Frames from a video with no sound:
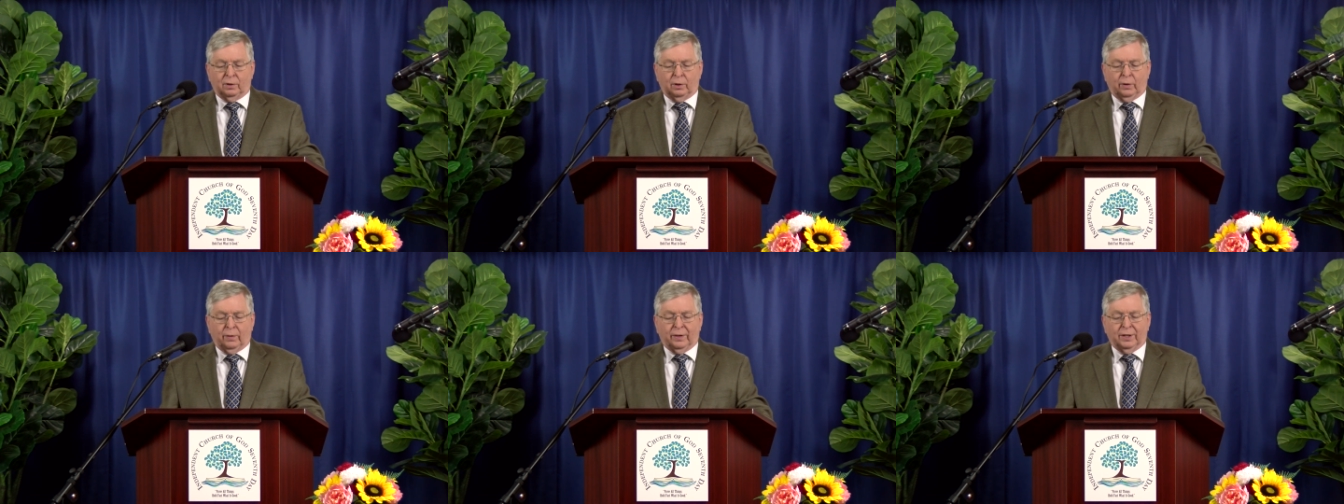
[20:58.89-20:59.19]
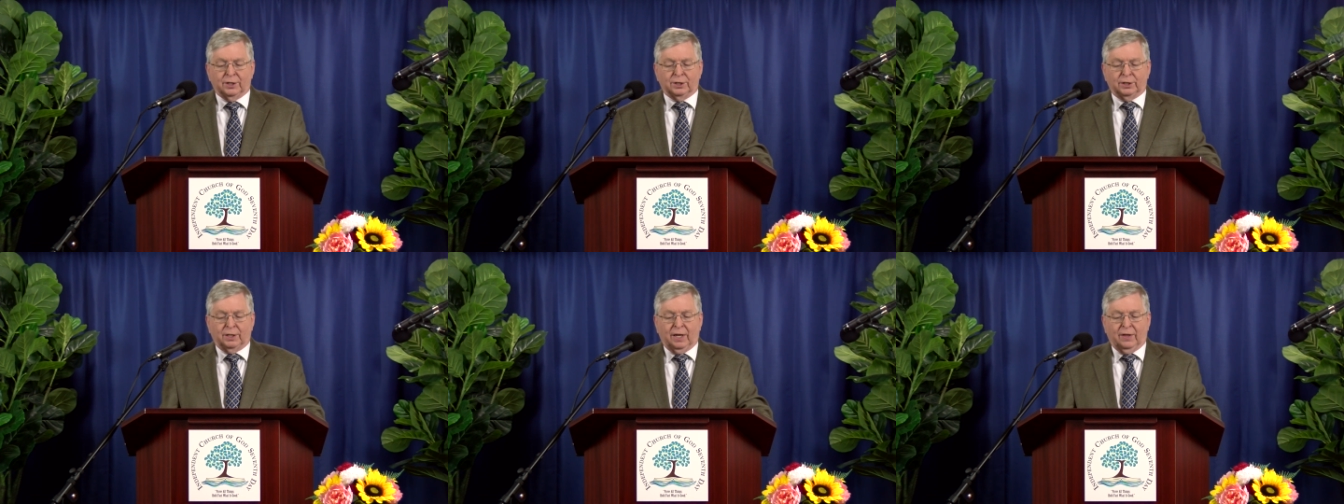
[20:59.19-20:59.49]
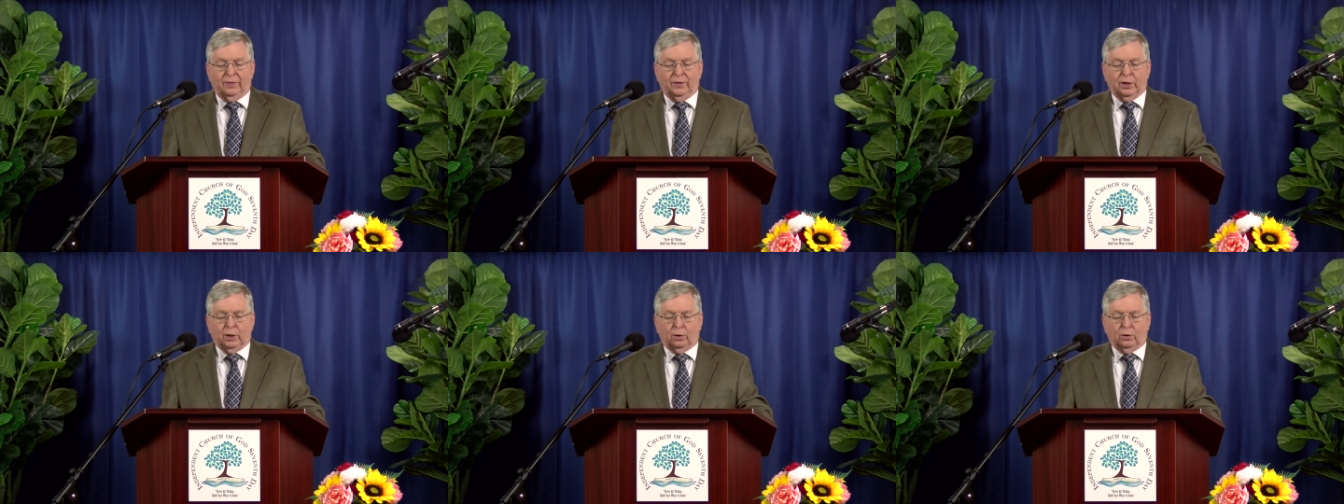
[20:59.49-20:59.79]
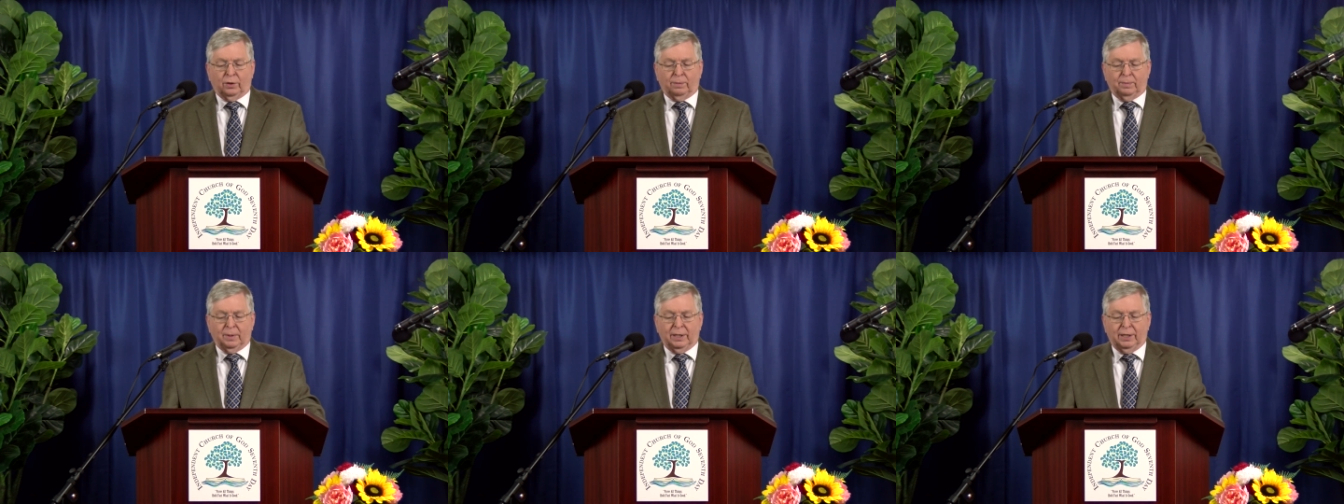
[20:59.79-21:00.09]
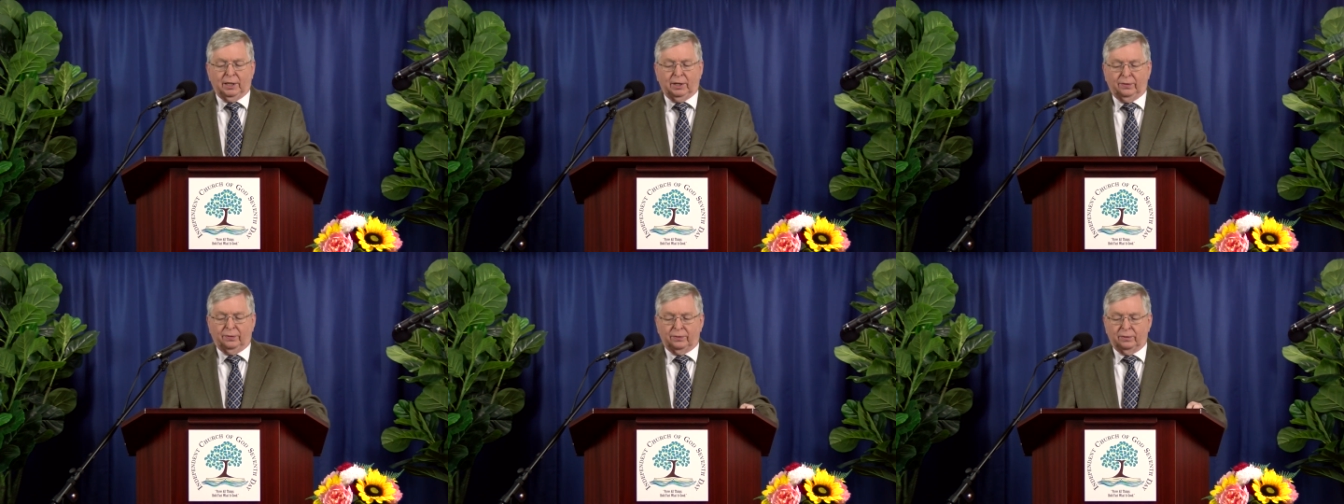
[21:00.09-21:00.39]
or that is in the earth
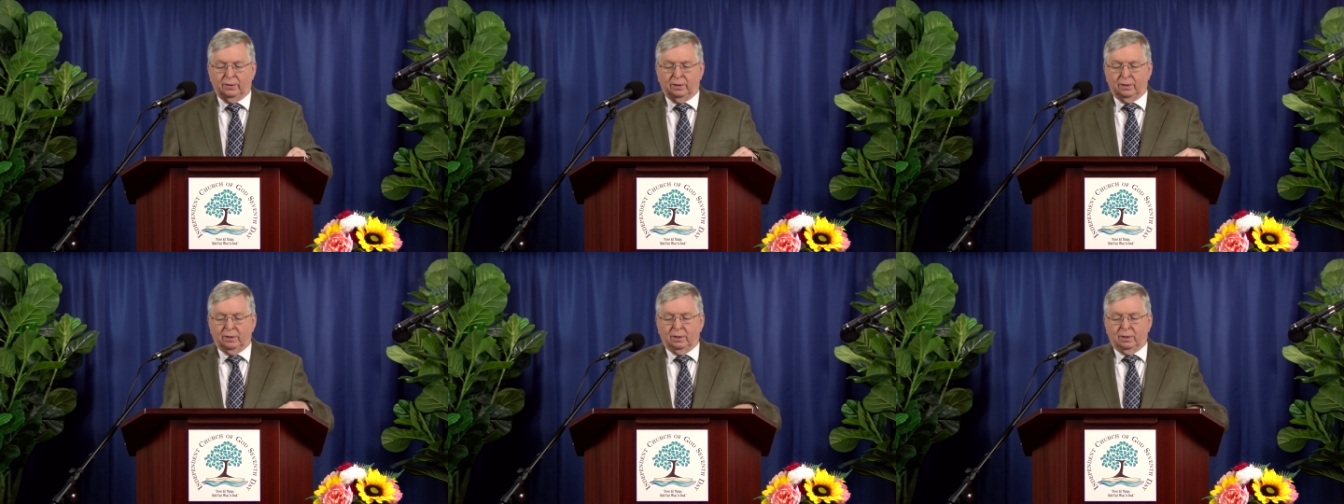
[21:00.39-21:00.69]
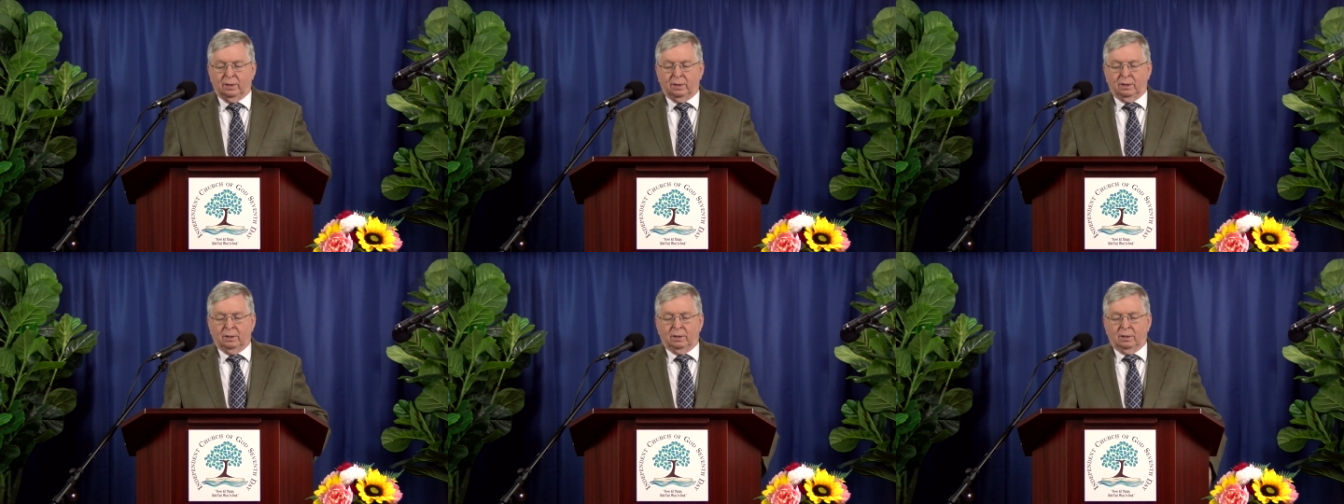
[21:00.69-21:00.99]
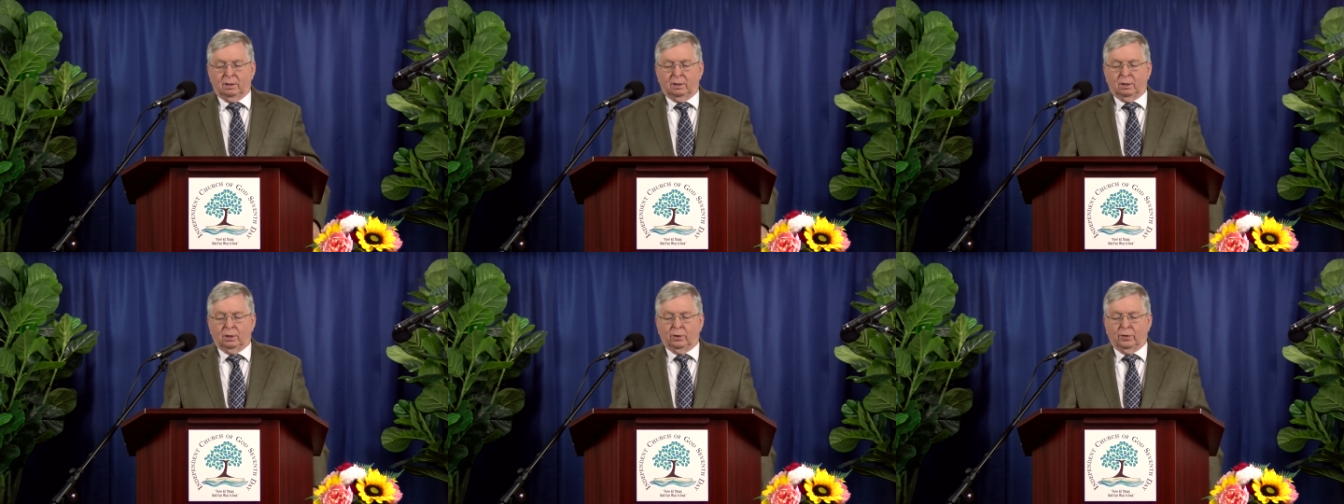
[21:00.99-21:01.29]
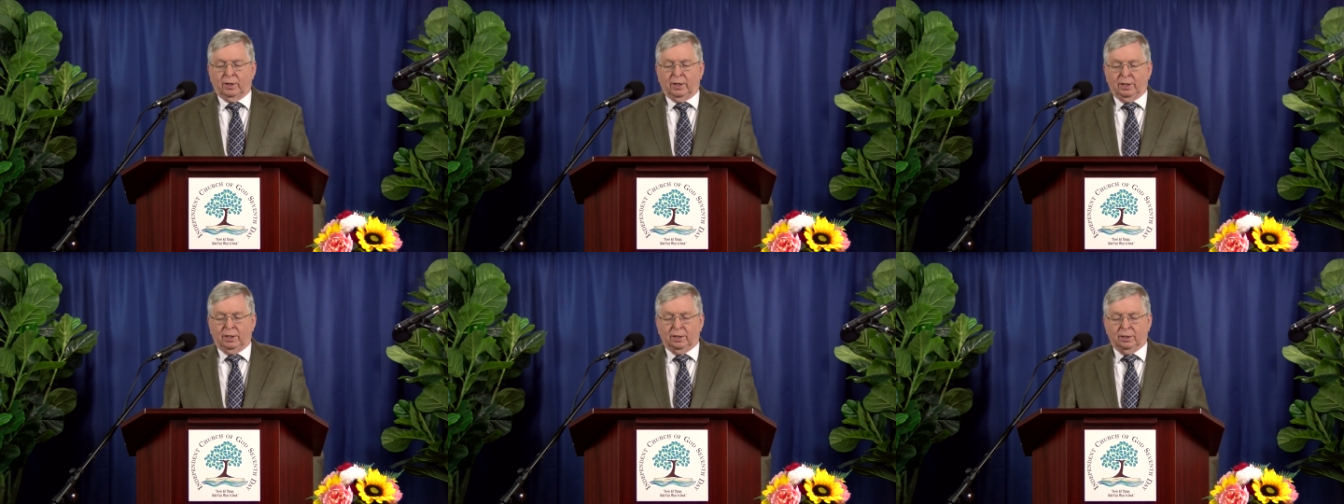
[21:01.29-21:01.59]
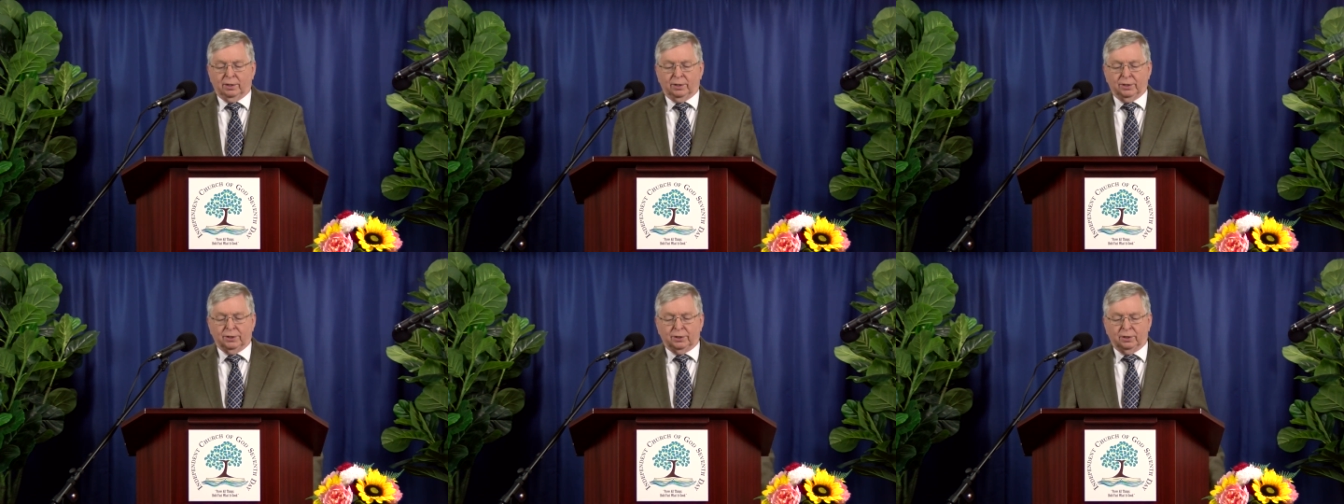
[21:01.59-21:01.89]
beneath, or that
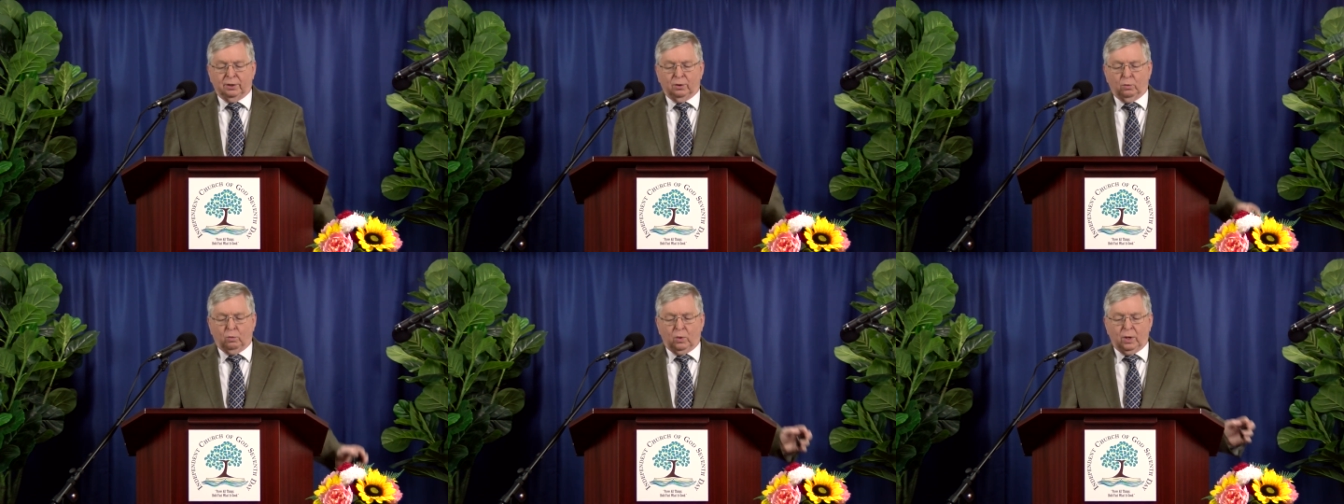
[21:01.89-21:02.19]
is in the